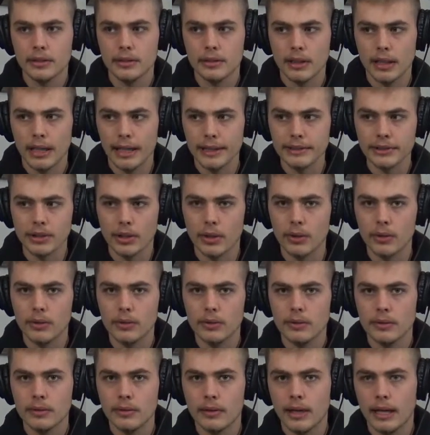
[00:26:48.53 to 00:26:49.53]
I don't.
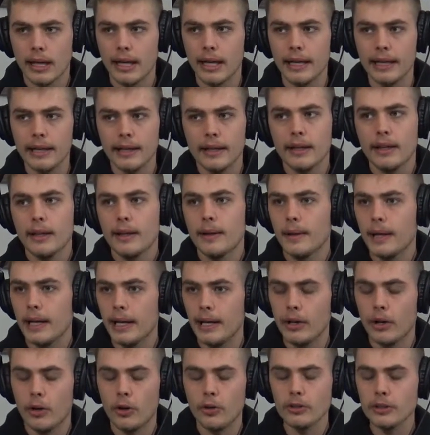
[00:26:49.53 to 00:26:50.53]
I
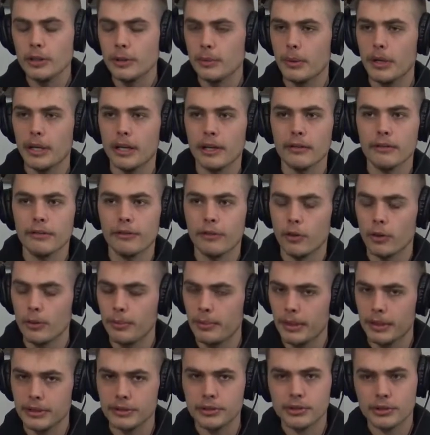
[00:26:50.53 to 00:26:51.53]
only wear 4
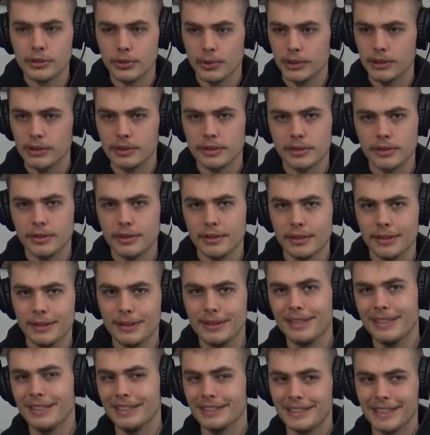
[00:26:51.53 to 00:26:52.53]
pairs of shorts.
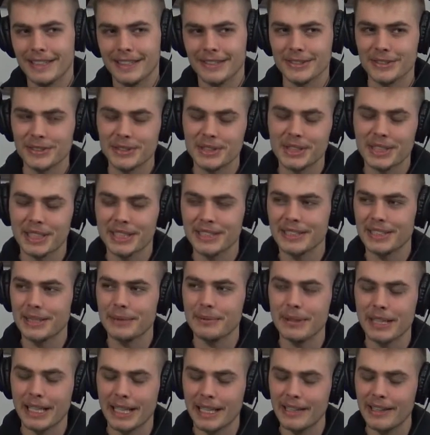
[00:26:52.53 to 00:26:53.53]
It sounds disgusting,
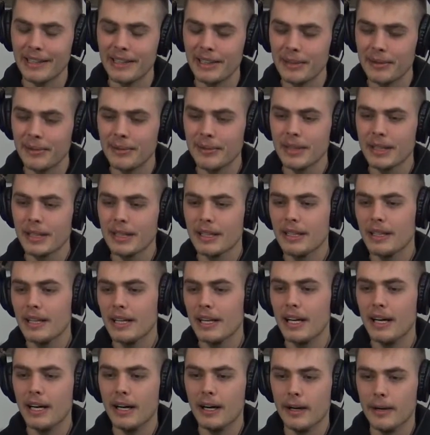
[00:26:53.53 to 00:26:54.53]
but I clean
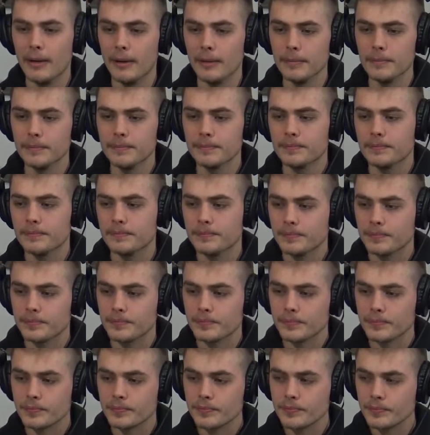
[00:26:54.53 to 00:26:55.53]
them.
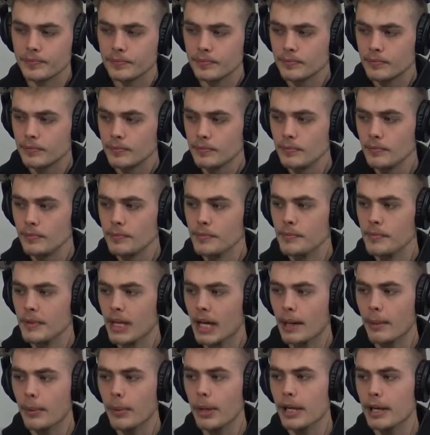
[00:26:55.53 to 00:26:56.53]

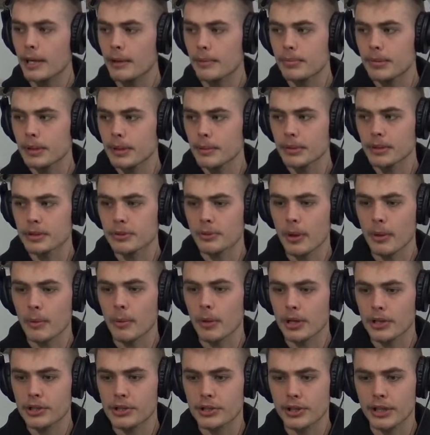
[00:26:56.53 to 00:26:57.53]
I wear pretty much my
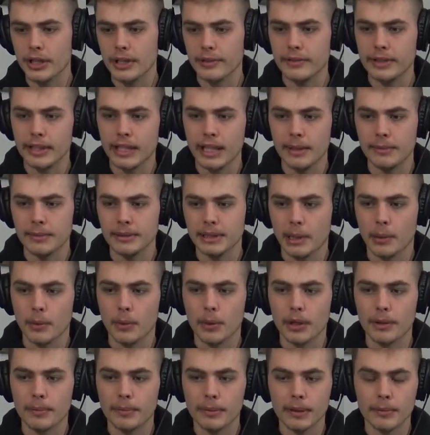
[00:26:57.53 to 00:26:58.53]
work shirt every day because I
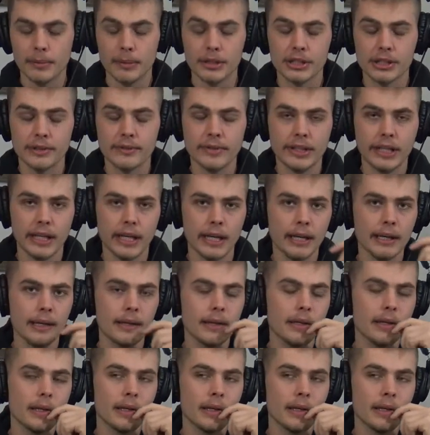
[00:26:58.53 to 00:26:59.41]
work pretty much every day.